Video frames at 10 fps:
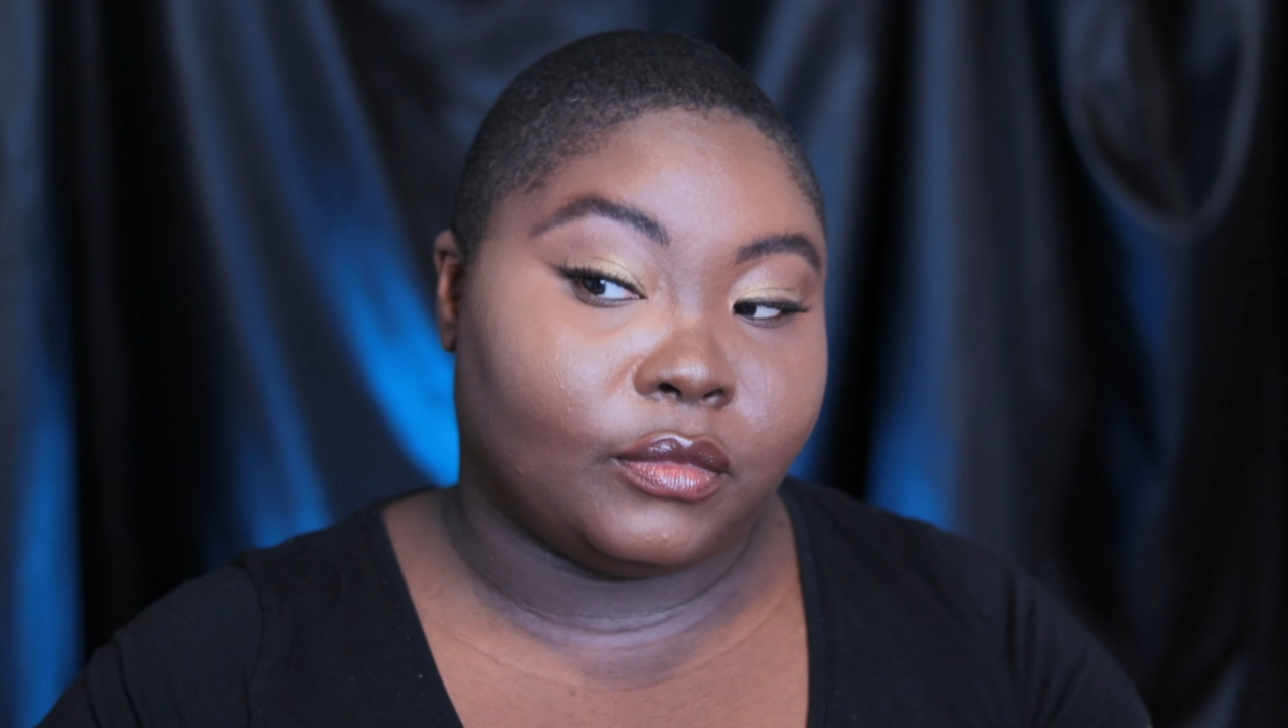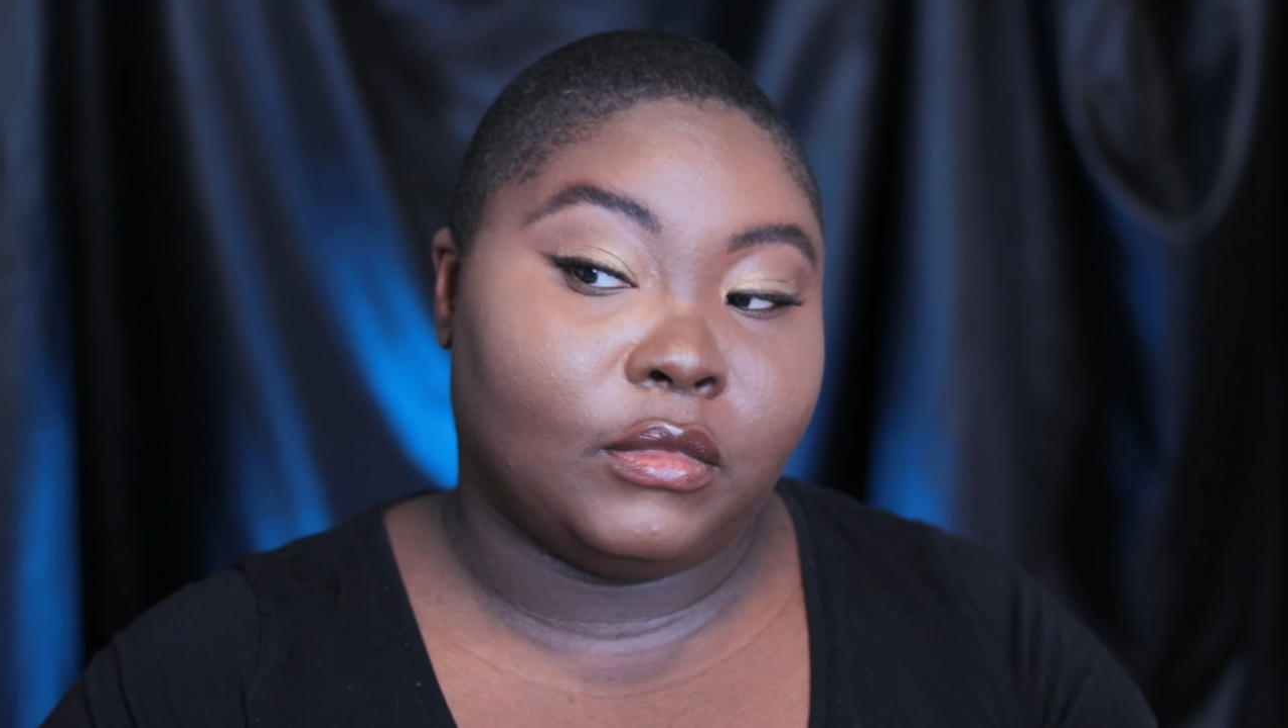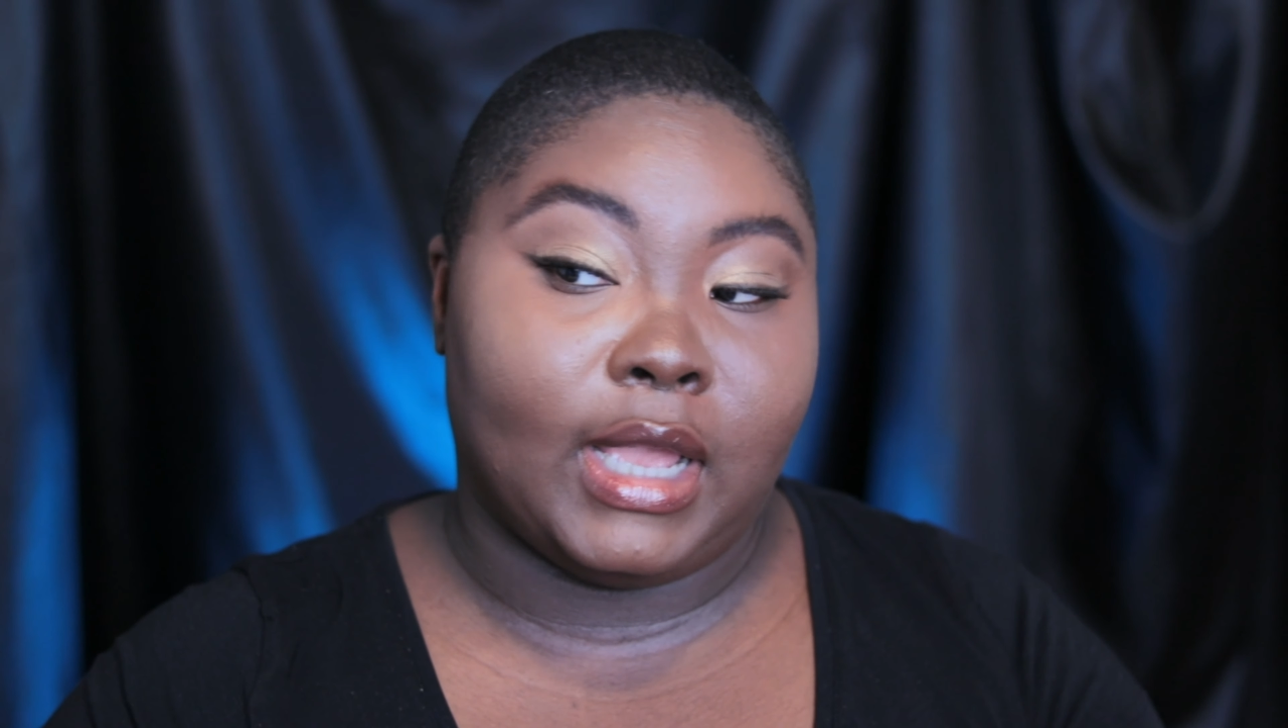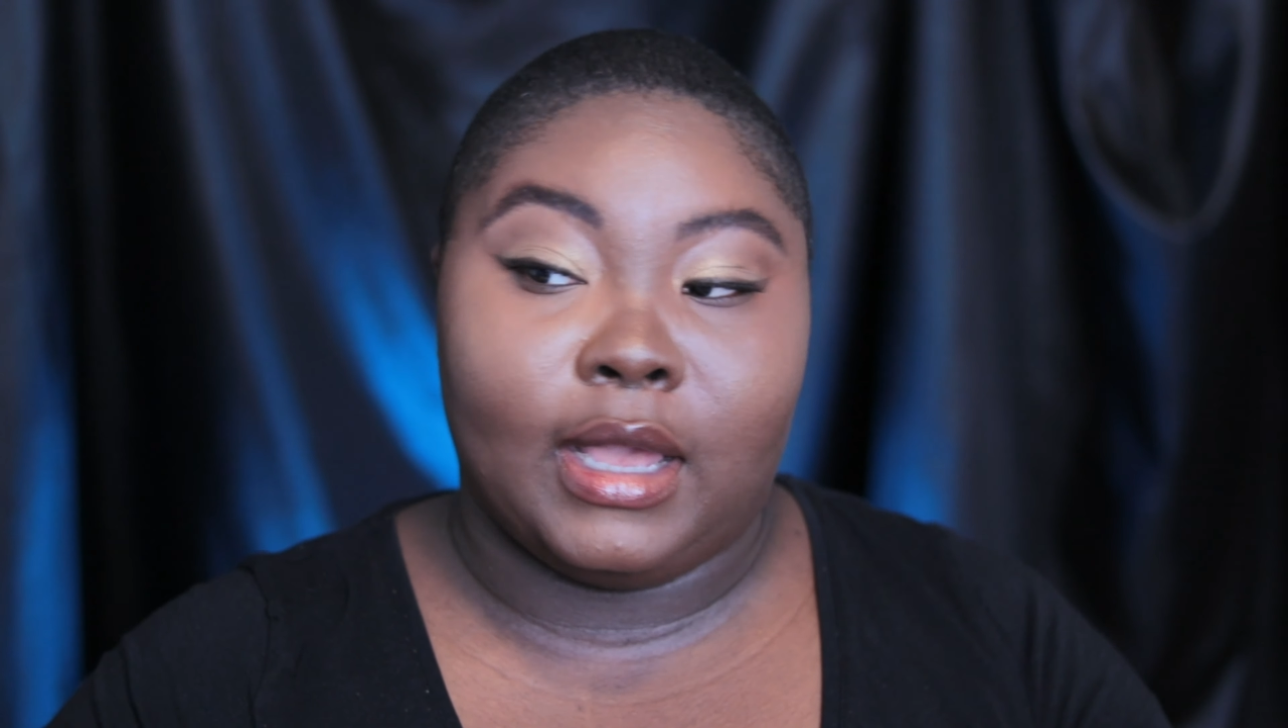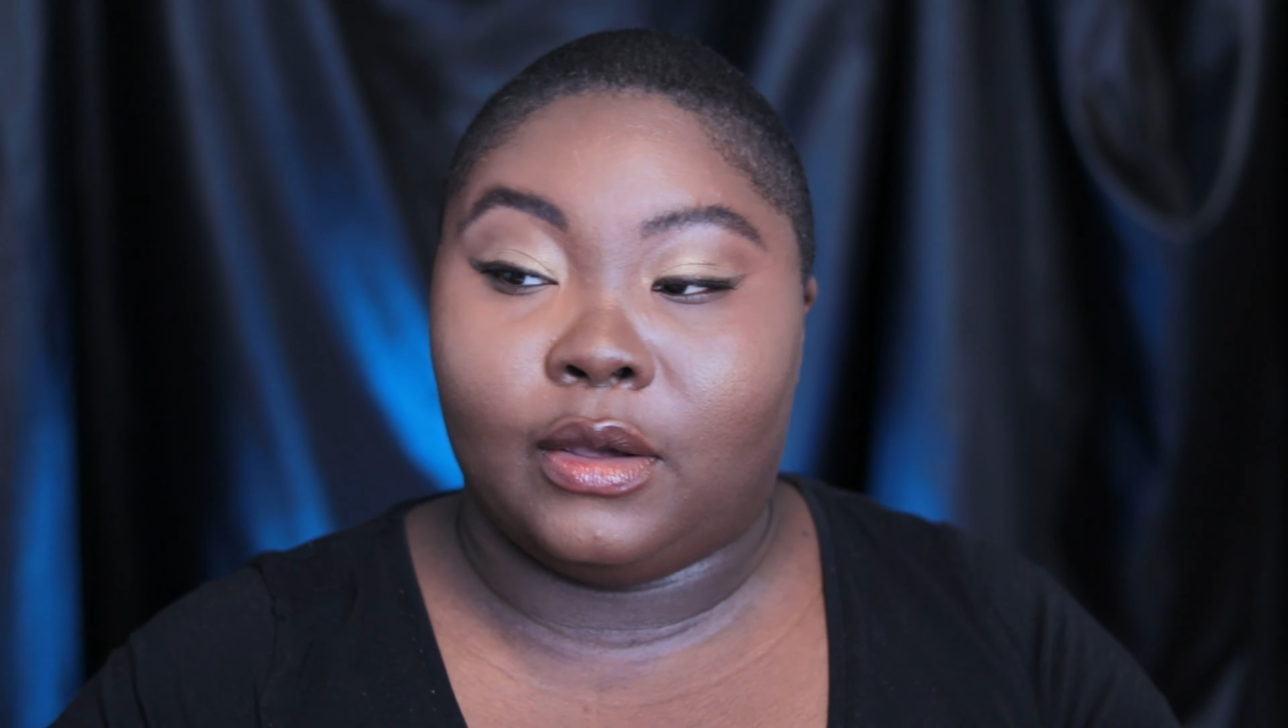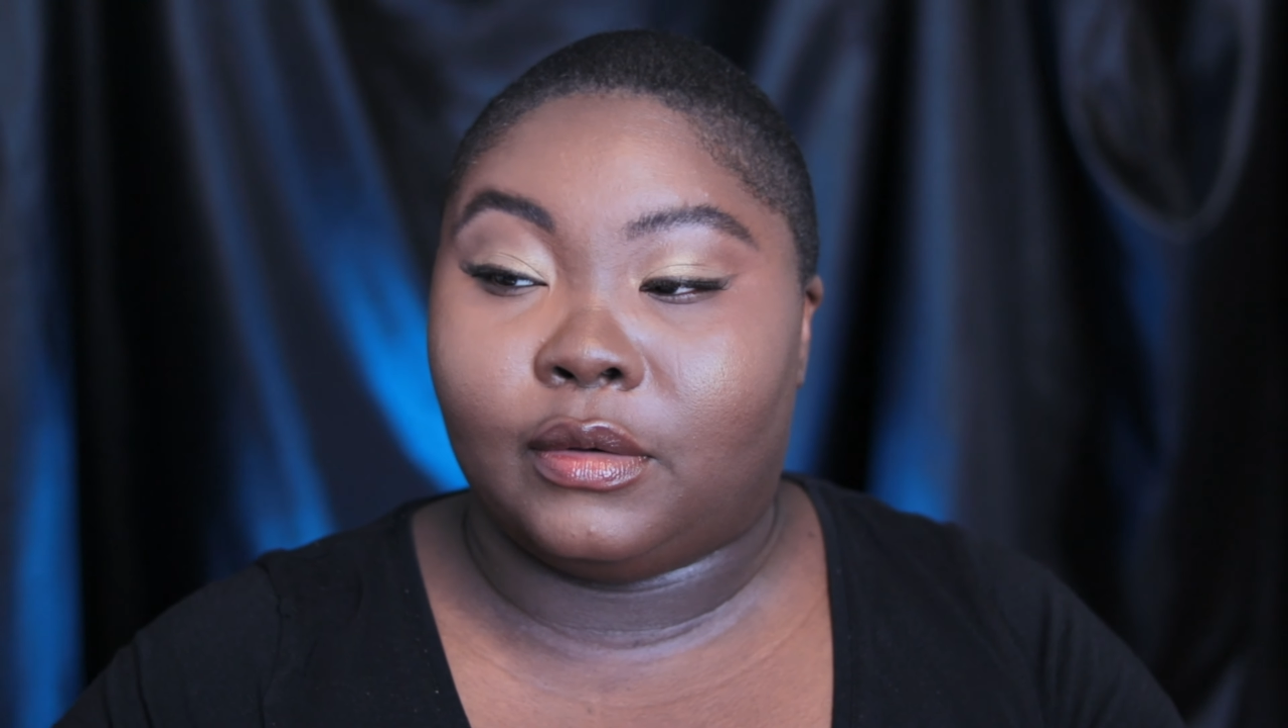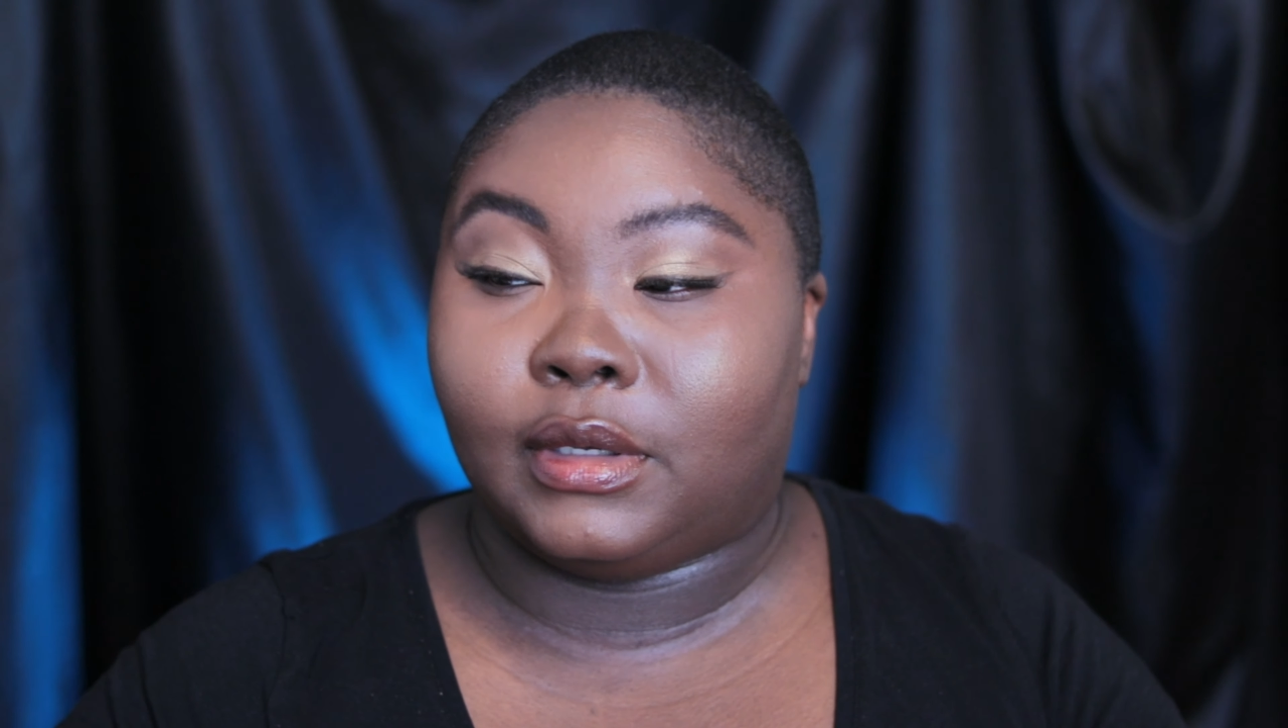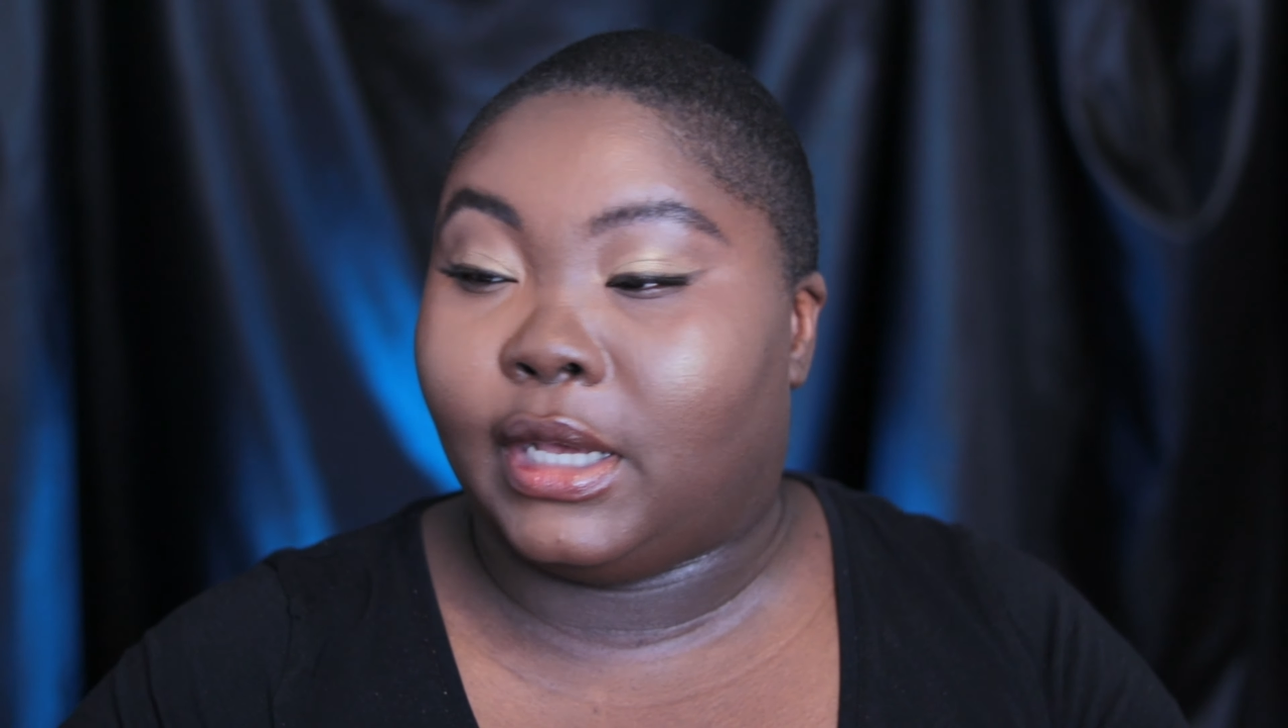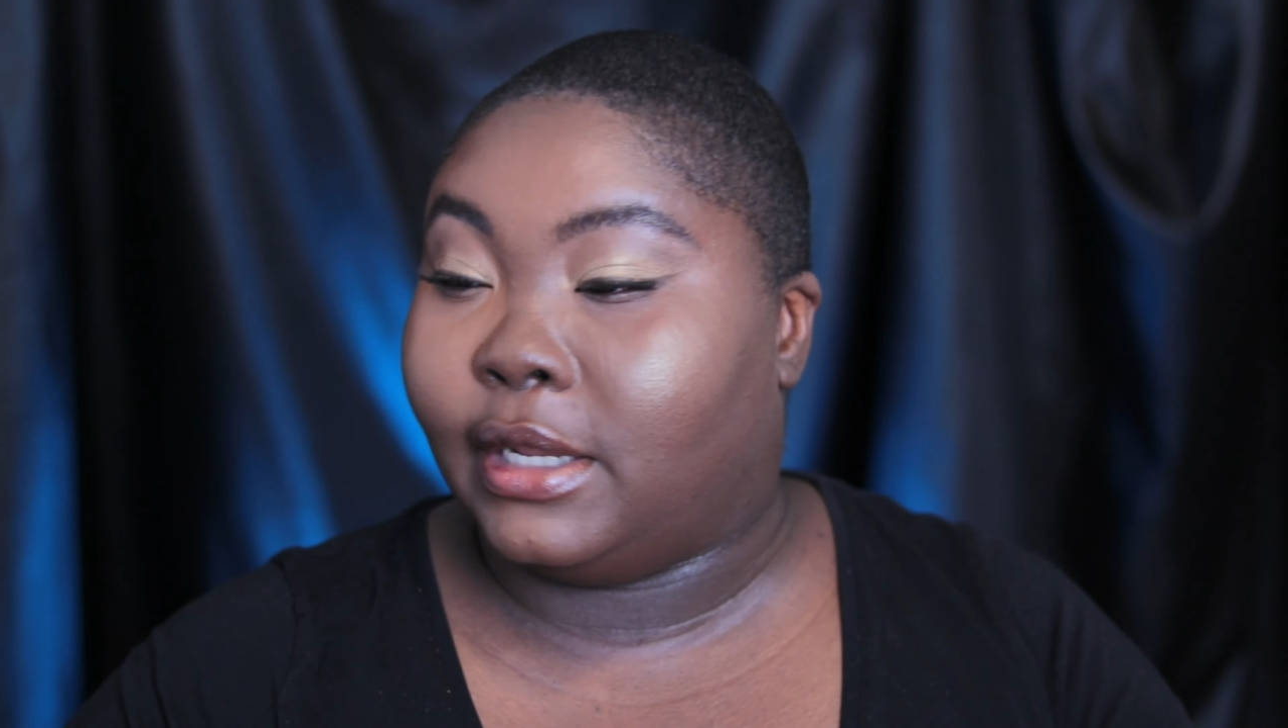Now,